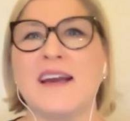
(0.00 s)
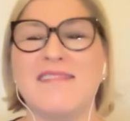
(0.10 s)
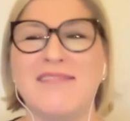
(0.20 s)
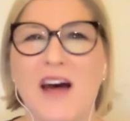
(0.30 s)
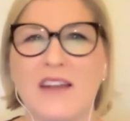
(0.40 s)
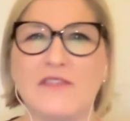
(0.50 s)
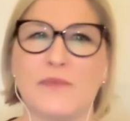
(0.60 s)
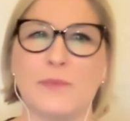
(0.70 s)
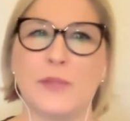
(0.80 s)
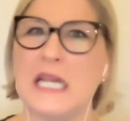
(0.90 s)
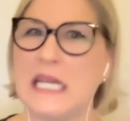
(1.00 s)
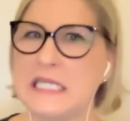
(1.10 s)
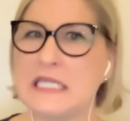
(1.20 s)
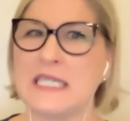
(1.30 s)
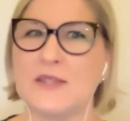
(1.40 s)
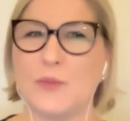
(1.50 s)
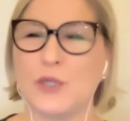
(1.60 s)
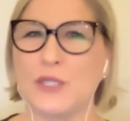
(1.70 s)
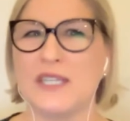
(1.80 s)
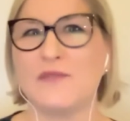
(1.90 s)
a lot of places in the
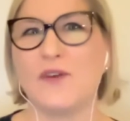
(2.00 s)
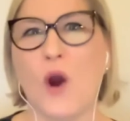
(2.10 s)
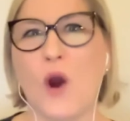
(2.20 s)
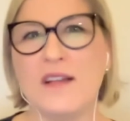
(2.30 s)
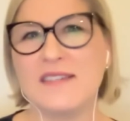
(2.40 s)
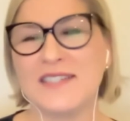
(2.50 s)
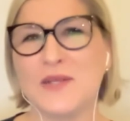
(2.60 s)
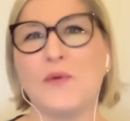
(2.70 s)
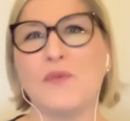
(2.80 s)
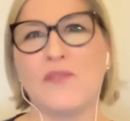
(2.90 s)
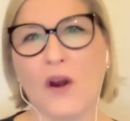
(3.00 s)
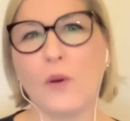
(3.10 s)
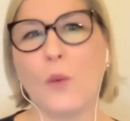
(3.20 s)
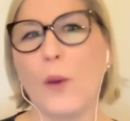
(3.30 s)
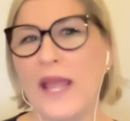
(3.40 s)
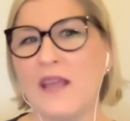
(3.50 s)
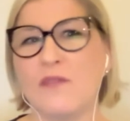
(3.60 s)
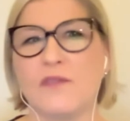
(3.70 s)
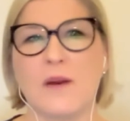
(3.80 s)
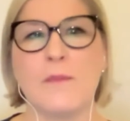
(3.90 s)
world have gone so far away
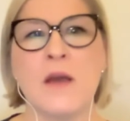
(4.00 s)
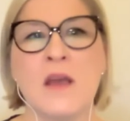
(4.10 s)
from,